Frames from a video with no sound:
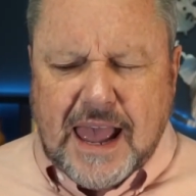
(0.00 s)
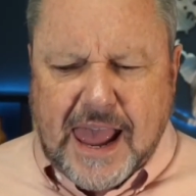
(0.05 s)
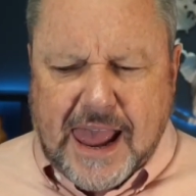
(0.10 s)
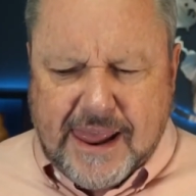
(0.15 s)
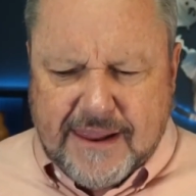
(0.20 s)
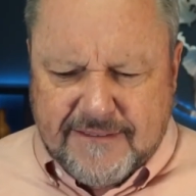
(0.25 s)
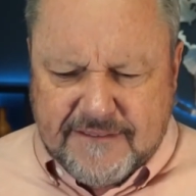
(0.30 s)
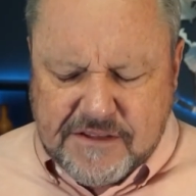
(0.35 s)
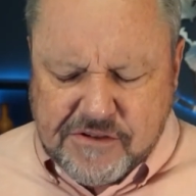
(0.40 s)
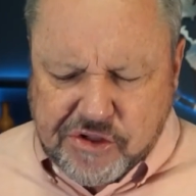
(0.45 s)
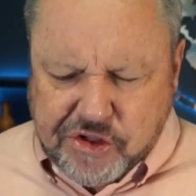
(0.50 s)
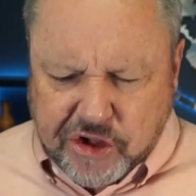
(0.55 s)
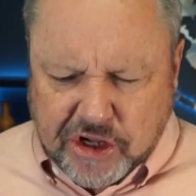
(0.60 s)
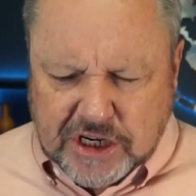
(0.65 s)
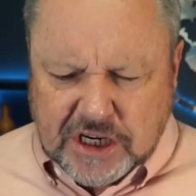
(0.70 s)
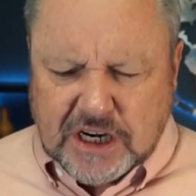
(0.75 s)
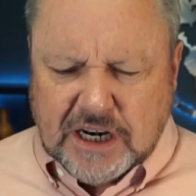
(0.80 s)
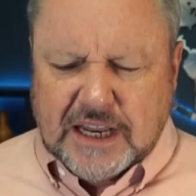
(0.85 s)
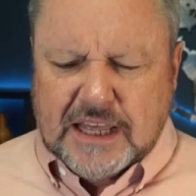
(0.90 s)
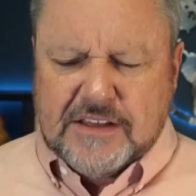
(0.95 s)
And
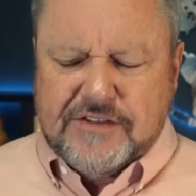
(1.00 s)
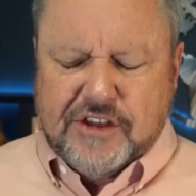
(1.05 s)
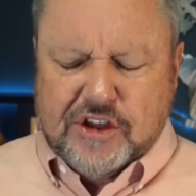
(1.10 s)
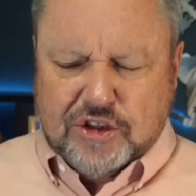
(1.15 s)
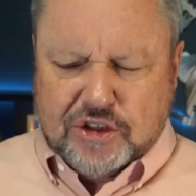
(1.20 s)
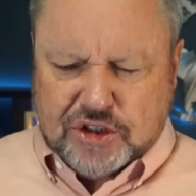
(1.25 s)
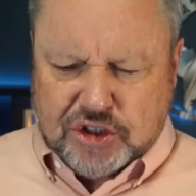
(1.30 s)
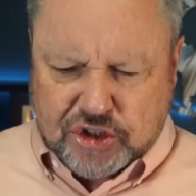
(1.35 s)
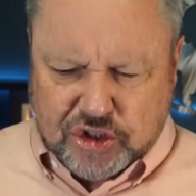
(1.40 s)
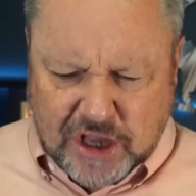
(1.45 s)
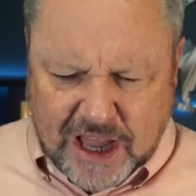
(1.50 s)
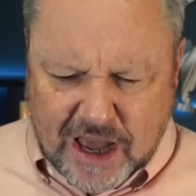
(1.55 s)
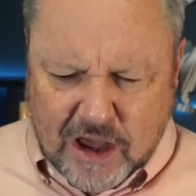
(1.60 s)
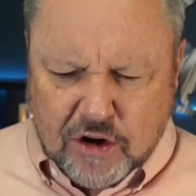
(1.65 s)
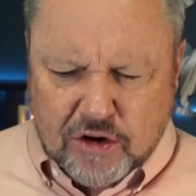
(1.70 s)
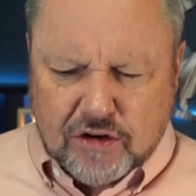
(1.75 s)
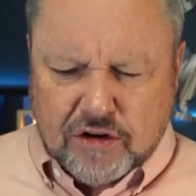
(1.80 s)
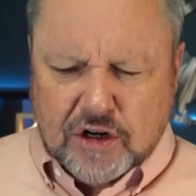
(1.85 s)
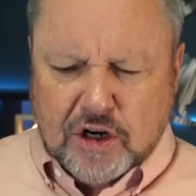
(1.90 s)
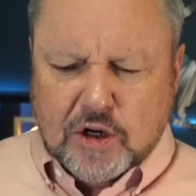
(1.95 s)
suddenly this
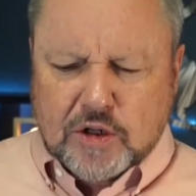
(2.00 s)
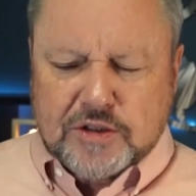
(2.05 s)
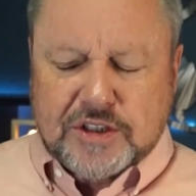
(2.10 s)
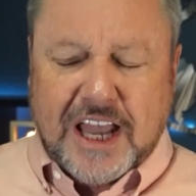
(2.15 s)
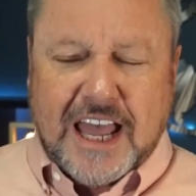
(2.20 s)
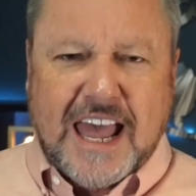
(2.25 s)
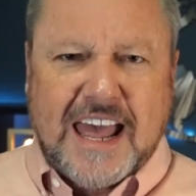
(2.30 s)
sound grows,